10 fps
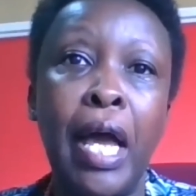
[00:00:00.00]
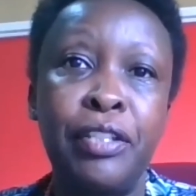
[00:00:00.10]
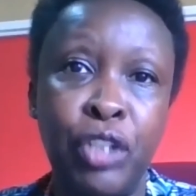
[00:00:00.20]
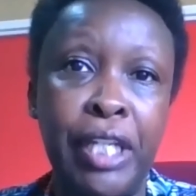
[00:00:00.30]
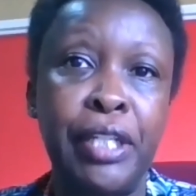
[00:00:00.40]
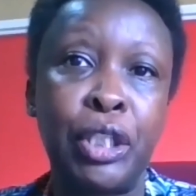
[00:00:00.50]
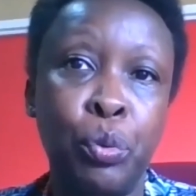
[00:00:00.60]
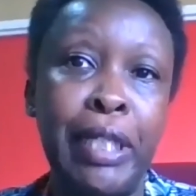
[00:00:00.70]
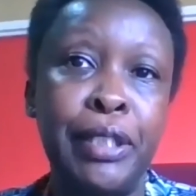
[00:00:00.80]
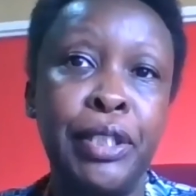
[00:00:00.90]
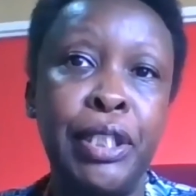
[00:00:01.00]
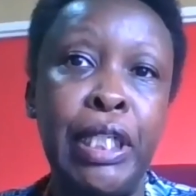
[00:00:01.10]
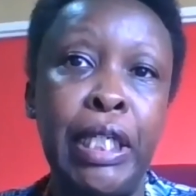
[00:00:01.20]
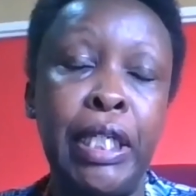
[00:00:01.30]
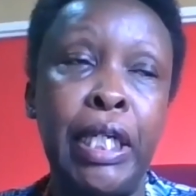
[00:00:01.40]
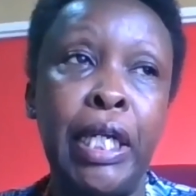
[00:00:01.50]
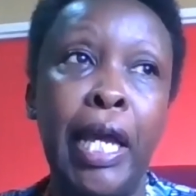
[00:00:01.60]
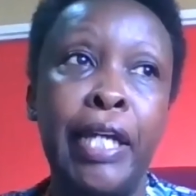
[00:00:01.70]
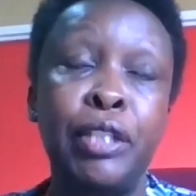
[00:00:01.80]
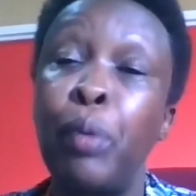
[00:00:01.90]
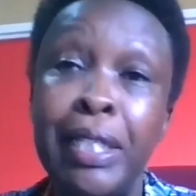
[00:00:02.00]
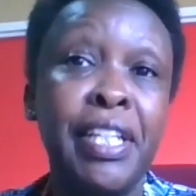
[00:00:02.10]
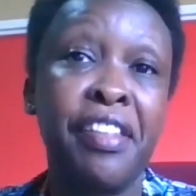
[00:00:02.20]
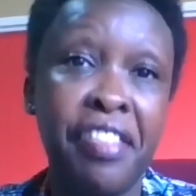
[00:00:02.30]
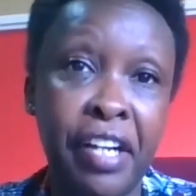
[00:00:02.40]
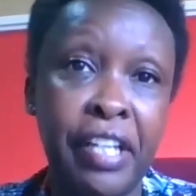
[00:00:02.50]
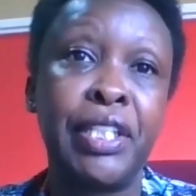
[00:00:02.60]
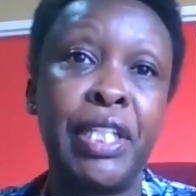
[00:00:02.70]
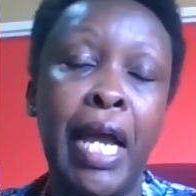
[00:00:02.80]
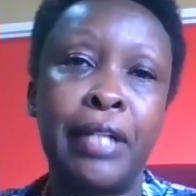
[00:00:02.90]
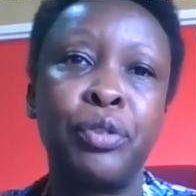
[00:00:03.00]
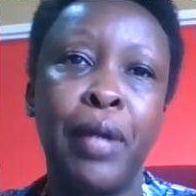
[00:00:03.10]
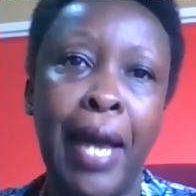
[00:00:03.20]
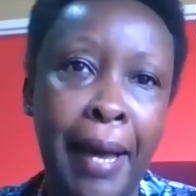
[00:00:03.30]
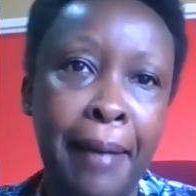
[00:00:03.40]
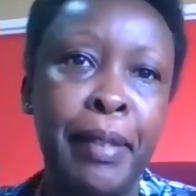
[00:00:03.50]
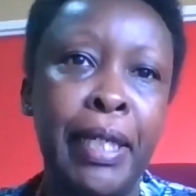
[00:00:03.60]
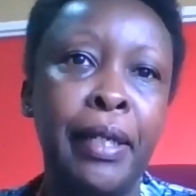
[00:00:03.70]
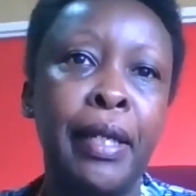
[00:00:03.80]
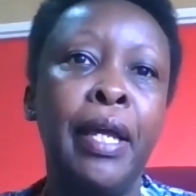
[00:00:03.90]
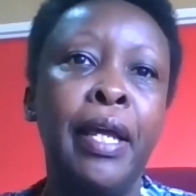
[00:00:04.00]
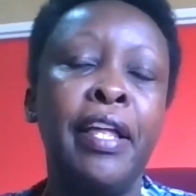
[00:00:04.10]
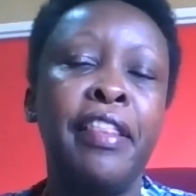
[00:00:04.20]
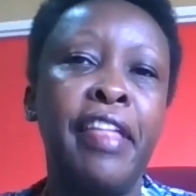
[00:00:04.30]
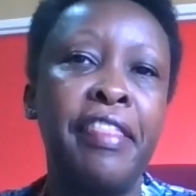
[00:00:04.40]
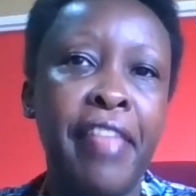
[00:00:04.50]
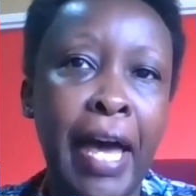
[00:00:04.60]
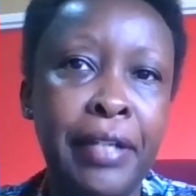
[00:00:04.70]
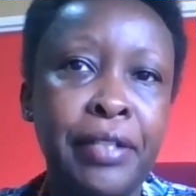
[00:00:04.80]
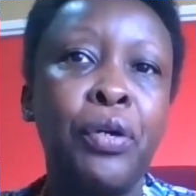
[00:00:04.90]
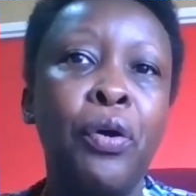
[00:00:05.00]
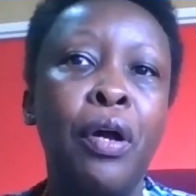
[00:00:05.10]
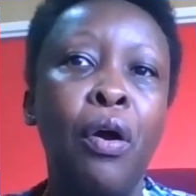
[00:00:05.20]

Agenda 2030 are to happen, then that,